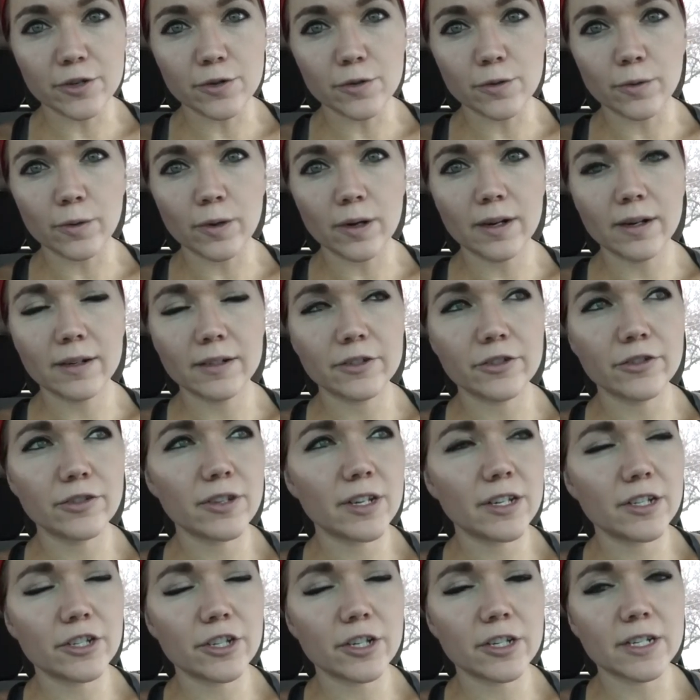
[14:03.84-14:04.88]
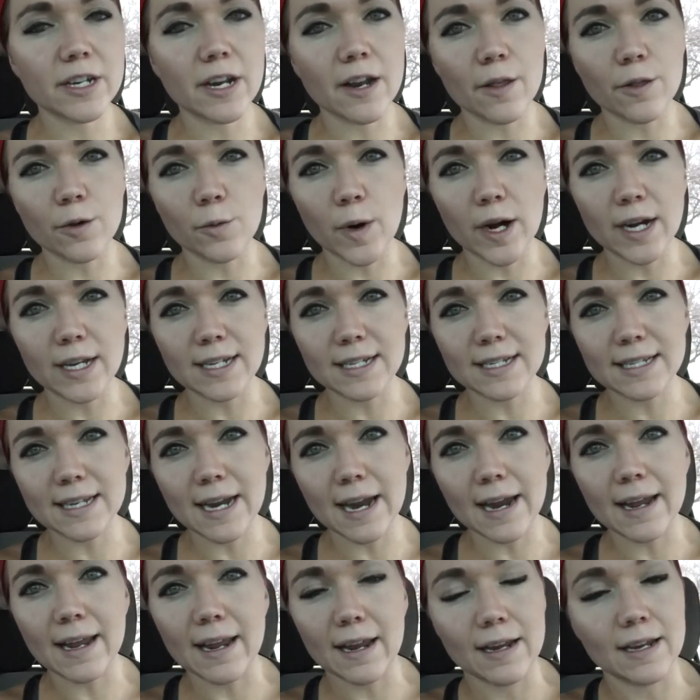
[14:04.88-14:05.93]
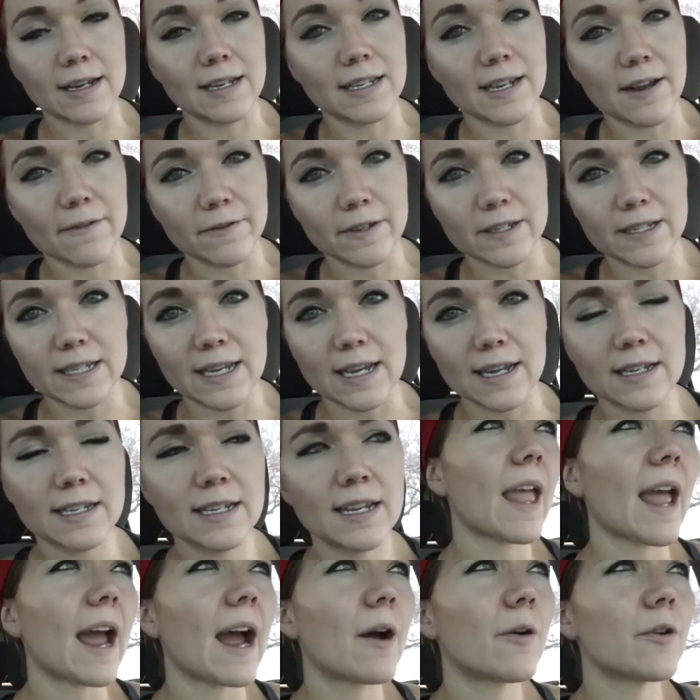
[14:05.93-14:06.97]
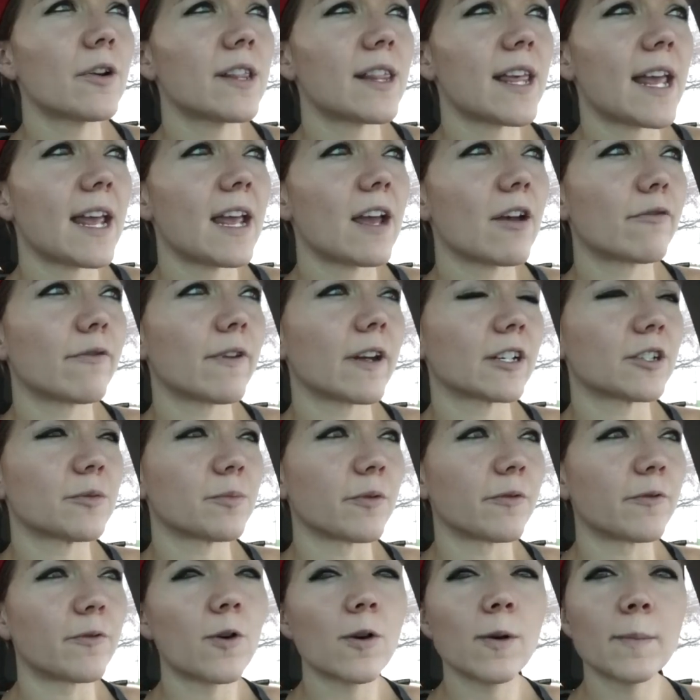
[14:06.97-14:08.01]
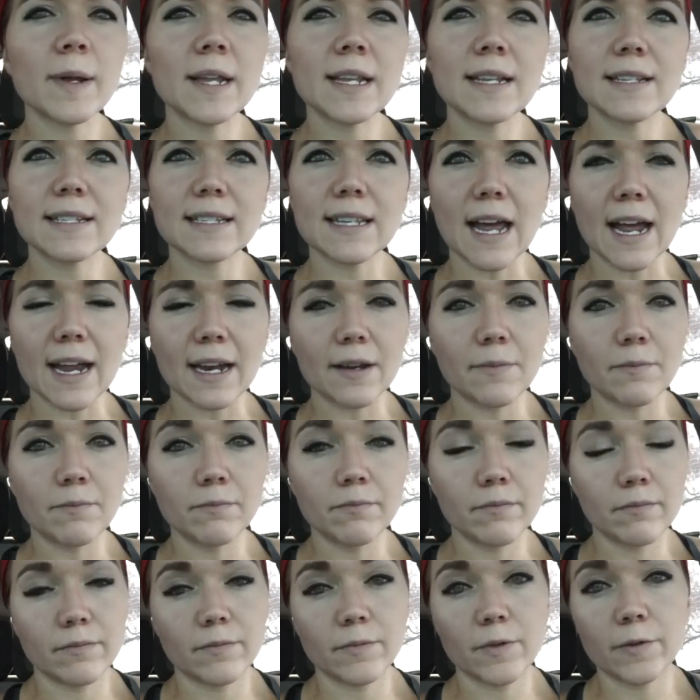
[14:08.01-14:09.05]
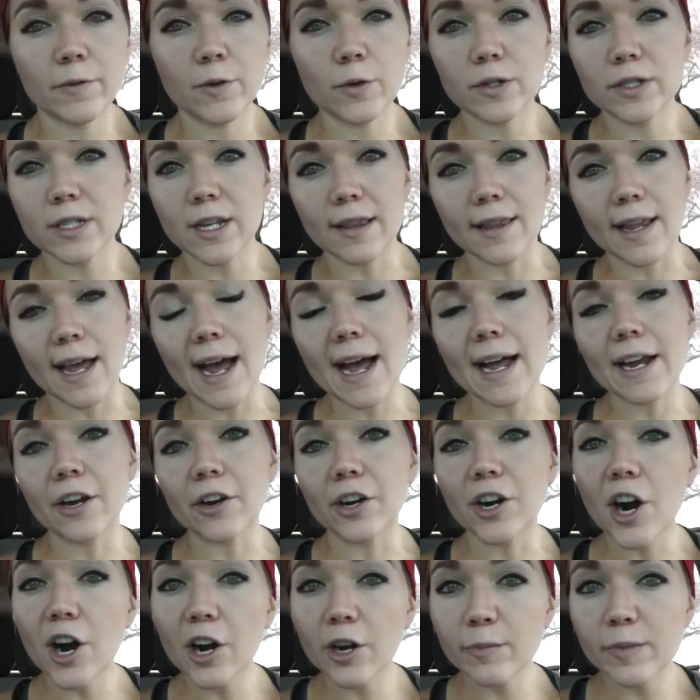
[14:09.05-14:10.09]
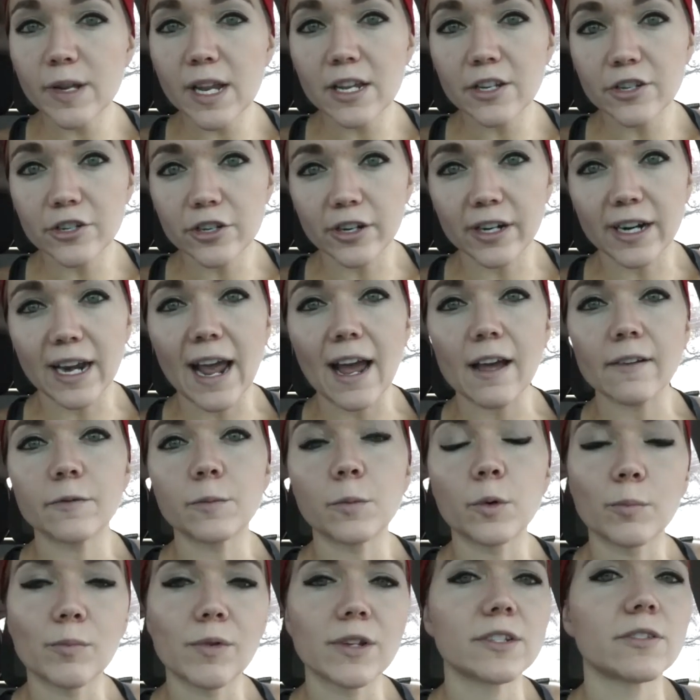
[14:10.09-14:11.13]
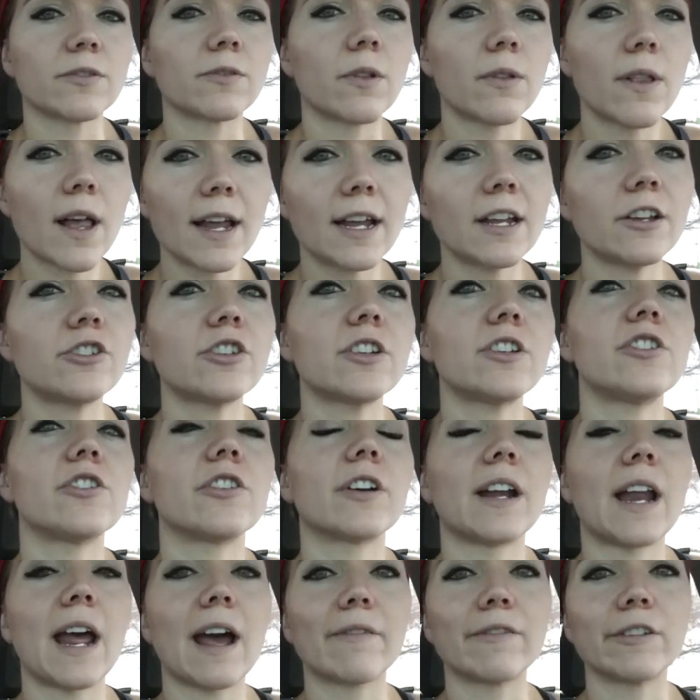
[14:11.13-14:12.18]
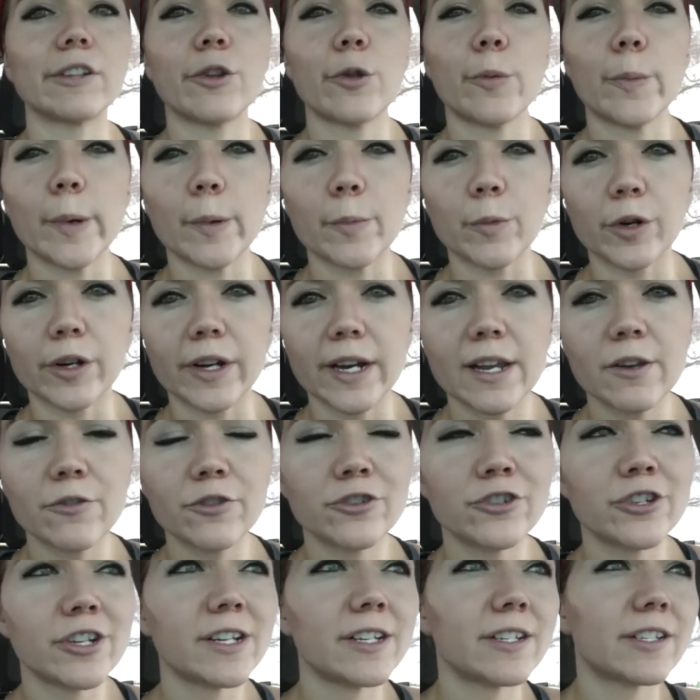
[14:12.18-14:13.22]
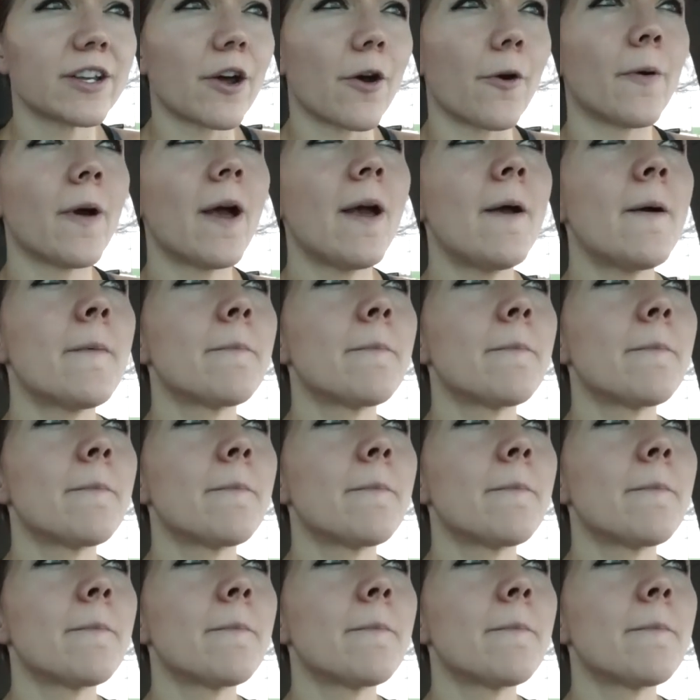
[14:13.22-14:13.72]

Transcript: you, it's just another way to stay in a deficit. How do they affect performance? I of course on the higher carb days you're going to have more muscle glycogen you're going to have a little bit more energy so